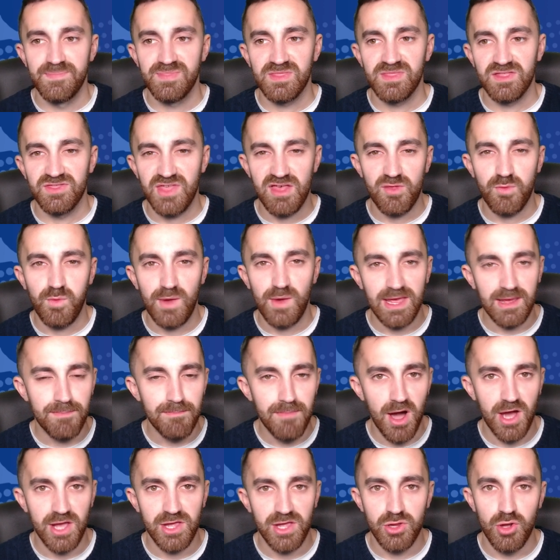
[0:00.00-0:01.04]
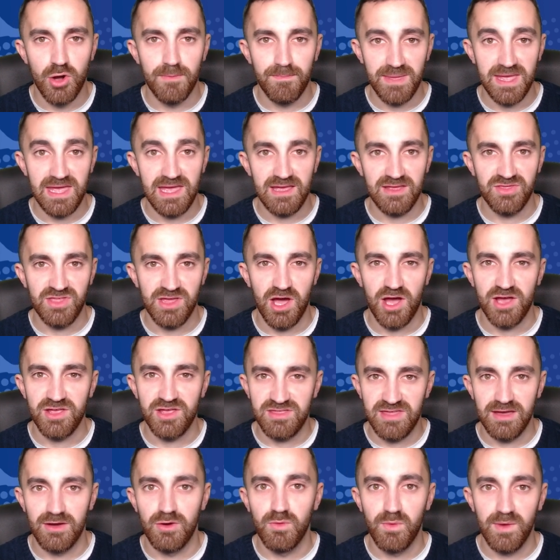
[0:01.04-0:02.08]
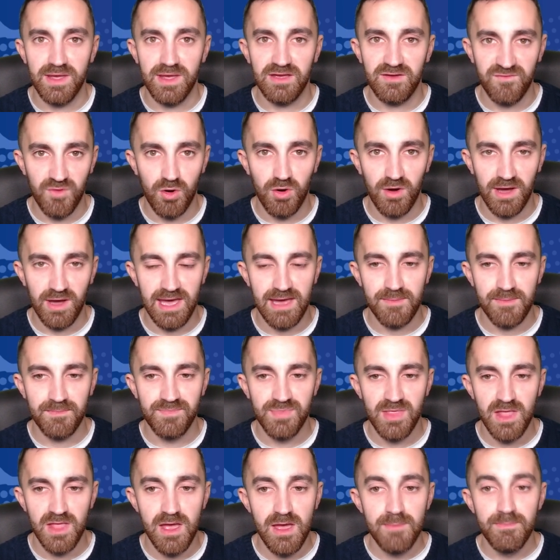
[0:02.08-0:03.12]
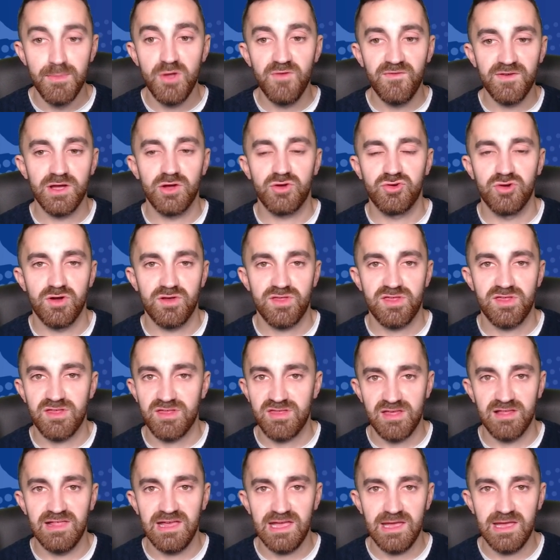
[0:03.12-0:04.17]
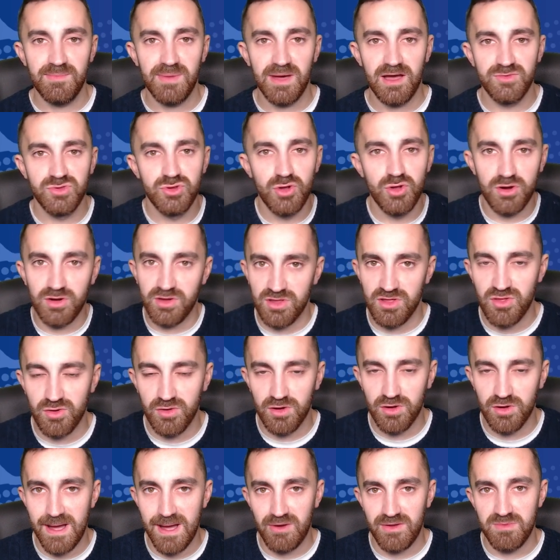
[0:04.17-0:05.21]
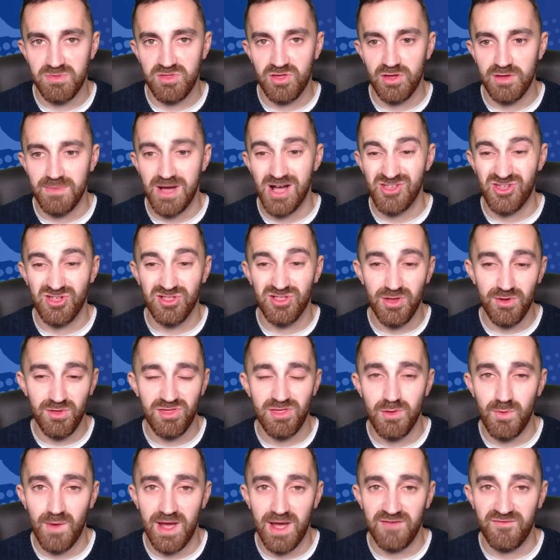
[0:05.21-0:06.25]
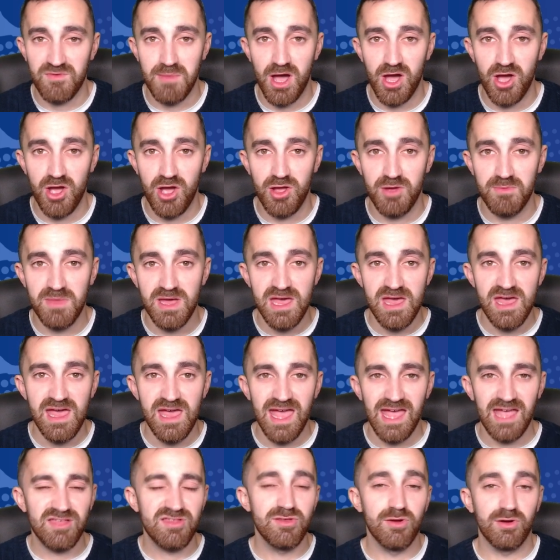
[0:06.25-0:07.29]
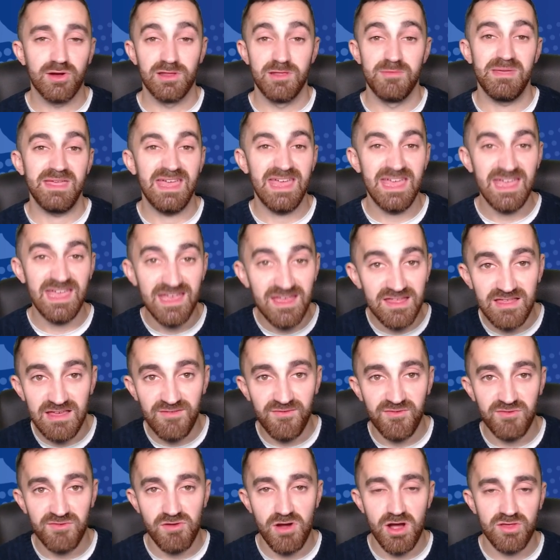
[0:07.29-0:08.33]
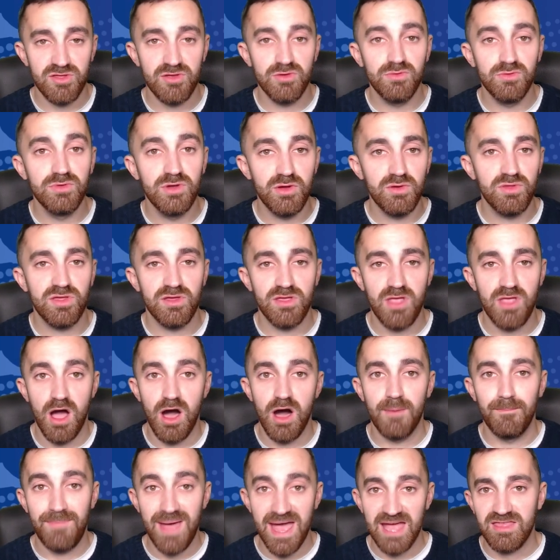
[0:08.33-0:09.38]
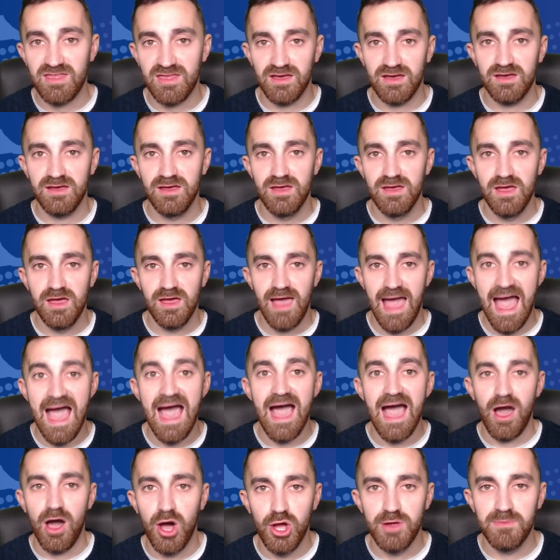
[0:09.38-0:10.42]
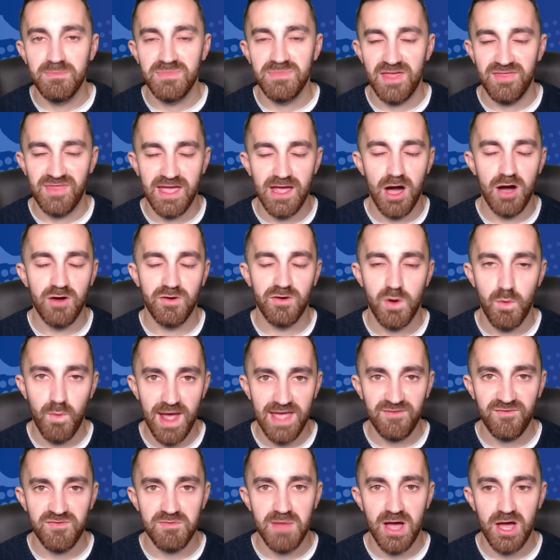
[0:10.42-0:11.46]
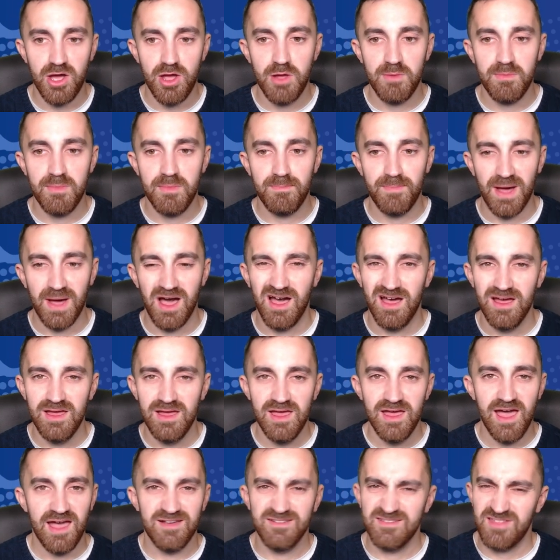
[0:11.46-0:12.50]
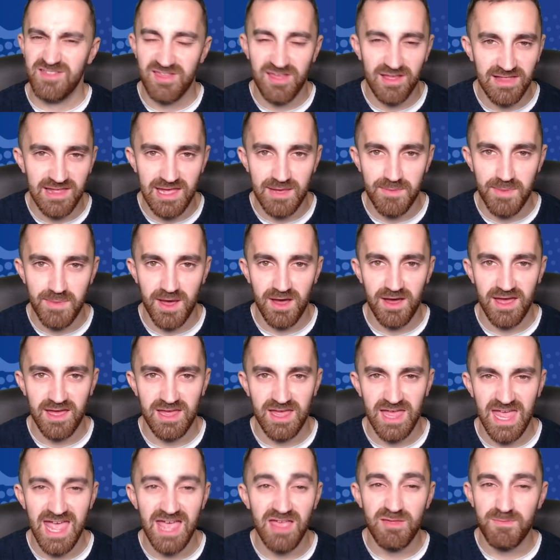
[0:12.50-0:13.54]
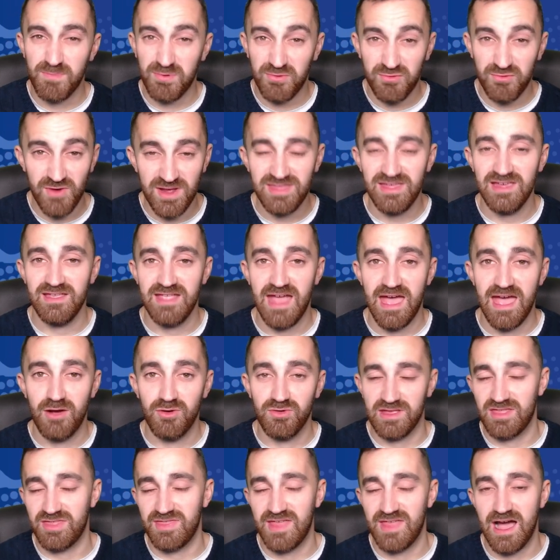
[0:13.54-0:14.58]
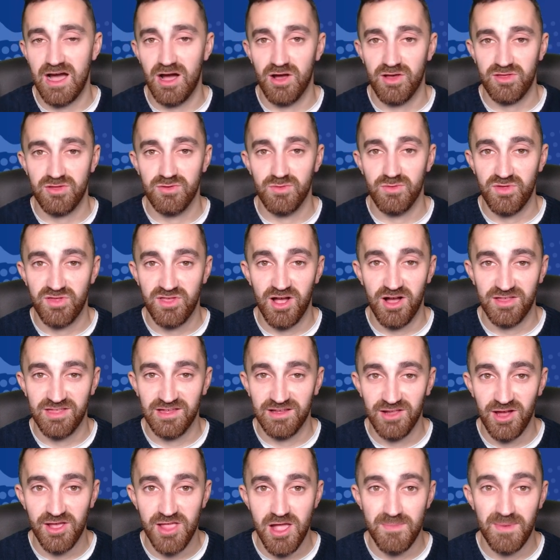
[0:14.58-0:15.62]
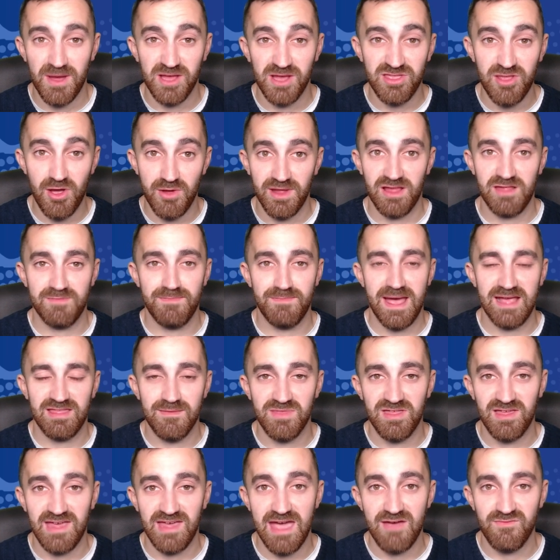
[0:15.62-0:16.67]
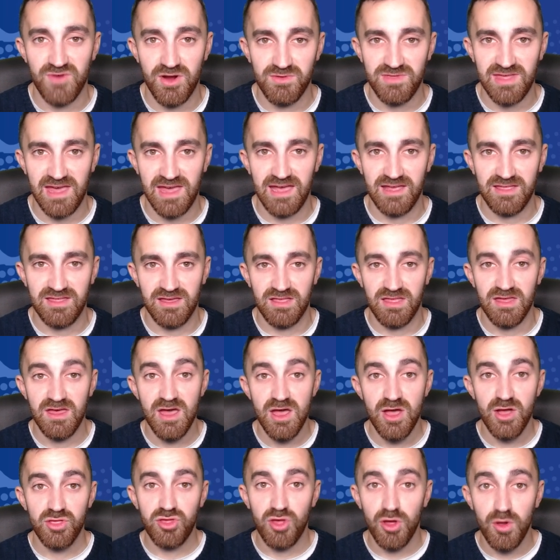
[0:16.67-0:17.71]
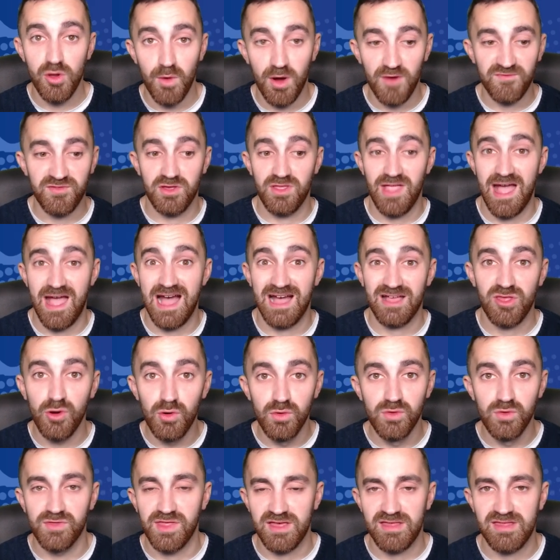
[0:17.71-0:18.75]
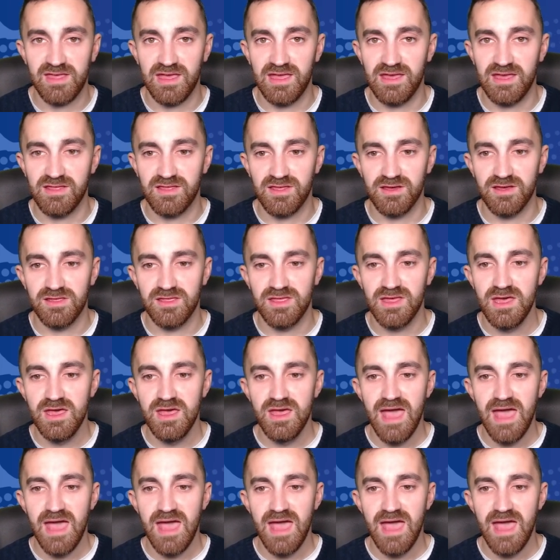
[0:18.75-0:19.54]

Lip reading: this week might not be the ideal week for him. Moving across, Saliba, not going to talk him too much. Luton away from home. It's not going to be easy for Arsenal. Luton are better at home than they are away from home, but Saliba is pretty nailed into that Arsenal starting lineup. I don't expect him to get rotated too often at all this season.